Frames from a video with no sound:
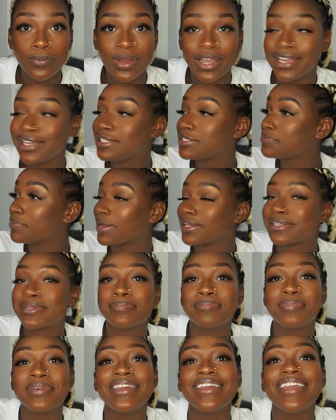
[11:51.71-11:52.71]
And he's about
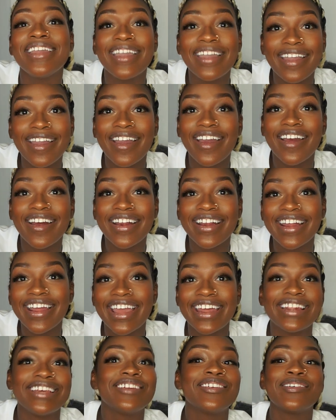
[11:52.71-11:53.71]
to be here,
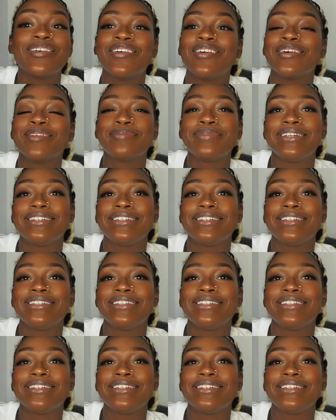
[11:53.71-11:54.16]
and it'll all